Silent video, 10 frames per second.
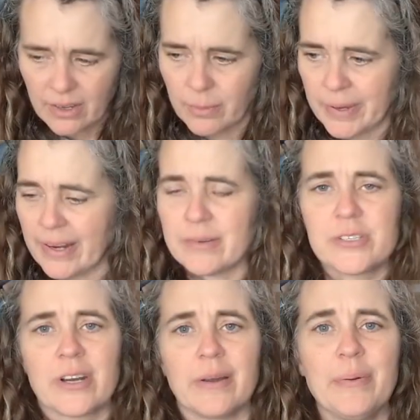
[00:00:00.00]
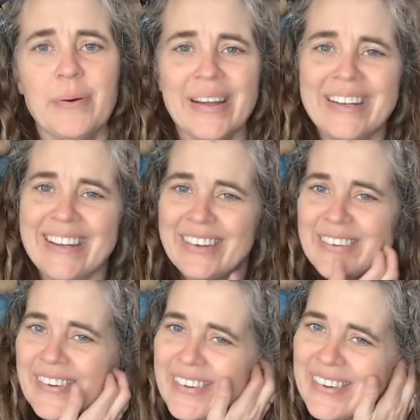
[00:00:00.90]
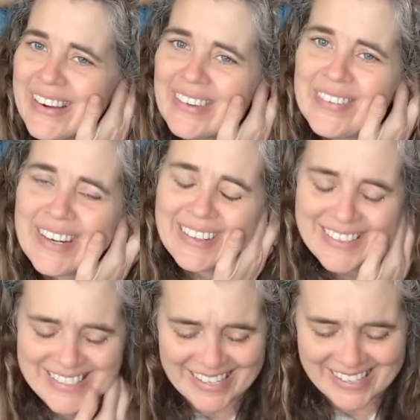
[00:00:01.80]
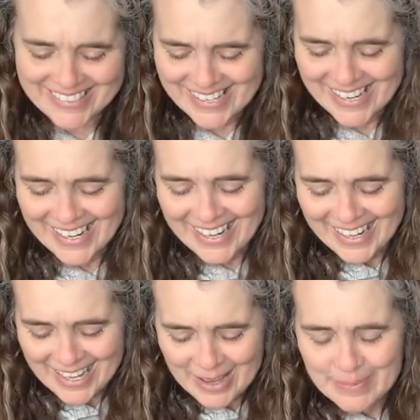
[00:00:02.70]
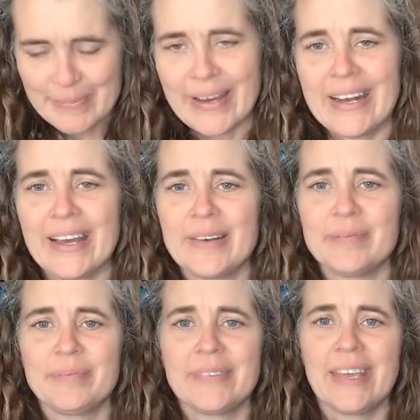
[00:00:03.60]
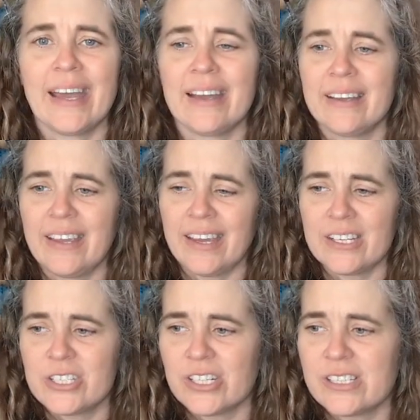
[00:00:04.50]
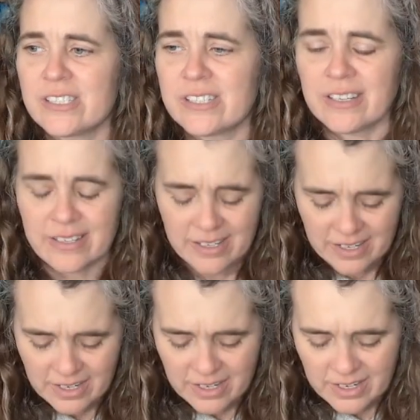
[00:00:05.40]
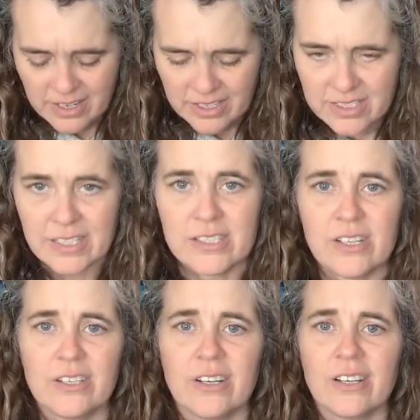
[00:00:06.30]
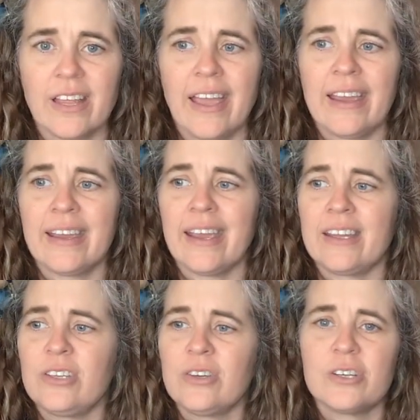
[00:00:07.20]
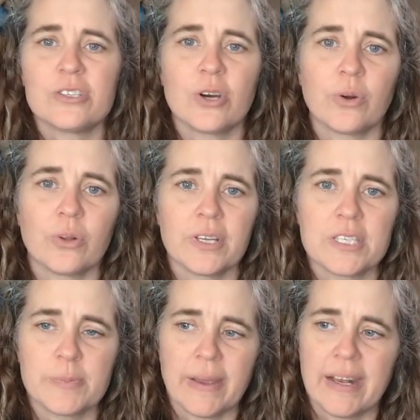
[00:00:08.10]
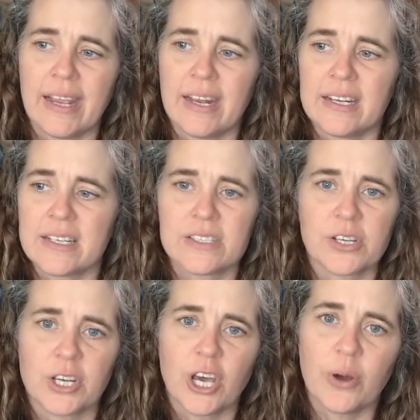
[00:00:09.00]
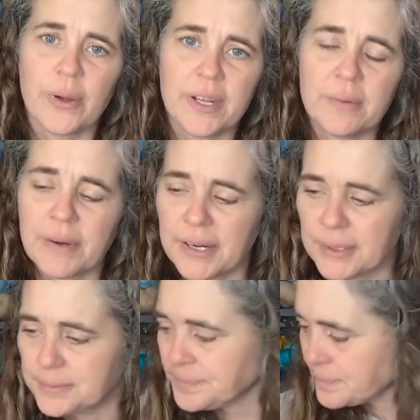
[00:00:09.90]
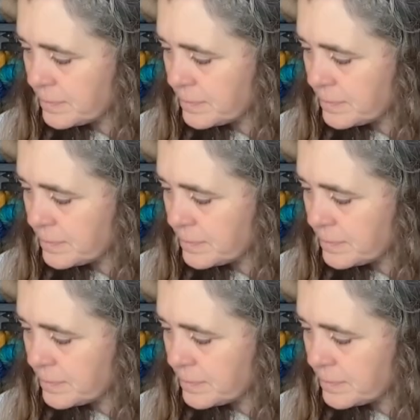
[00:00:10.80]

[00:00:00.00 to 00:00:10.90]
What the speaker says: oh my god, I'm sorry, I'm winded from going up and down the stairs. But yeah, it just sits on your leg and you can totally spin, and it doesn't go anywhere.